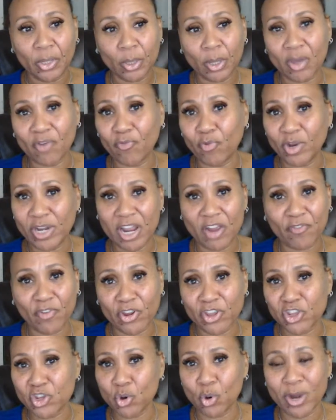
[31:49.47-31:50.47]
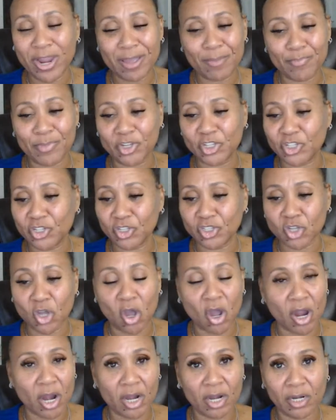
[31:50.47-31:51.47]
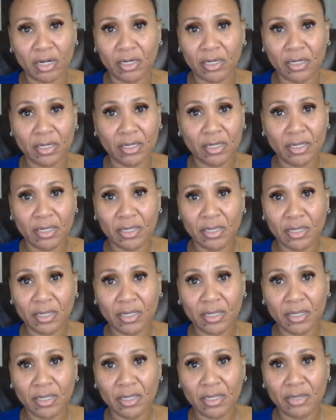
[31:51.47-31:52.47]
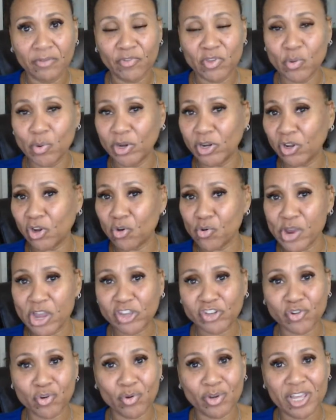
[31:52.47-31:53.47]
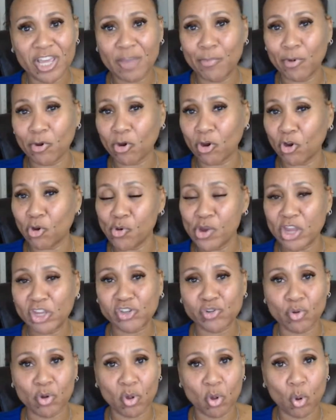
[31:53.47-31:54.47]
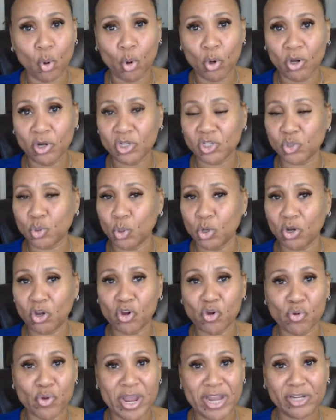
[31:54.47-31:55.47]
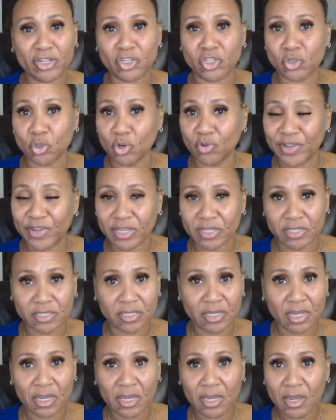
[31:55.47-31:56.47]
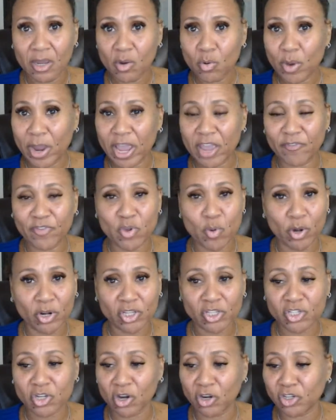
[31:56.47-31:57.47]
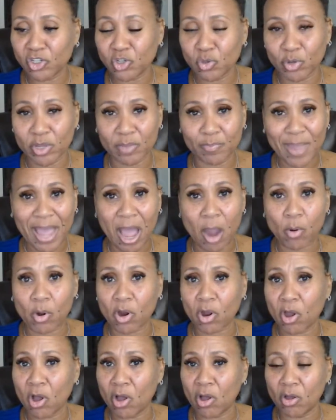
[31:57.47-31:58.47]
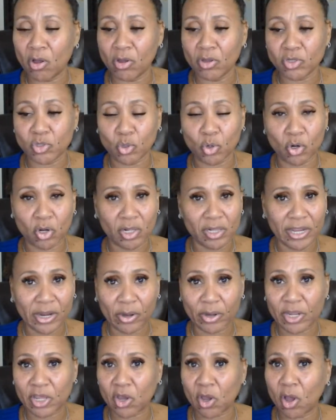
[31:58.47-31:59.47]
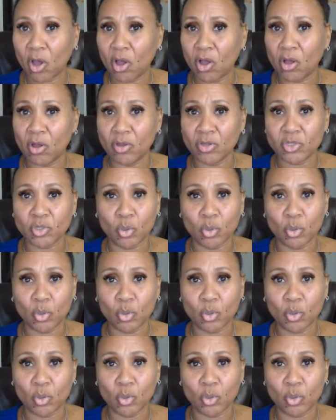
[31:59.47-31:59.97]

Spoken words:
of whatever your ambitions are? If you want to create your own ebook or create your own course or create a service, right? If you want to start doing power calls or clarity calls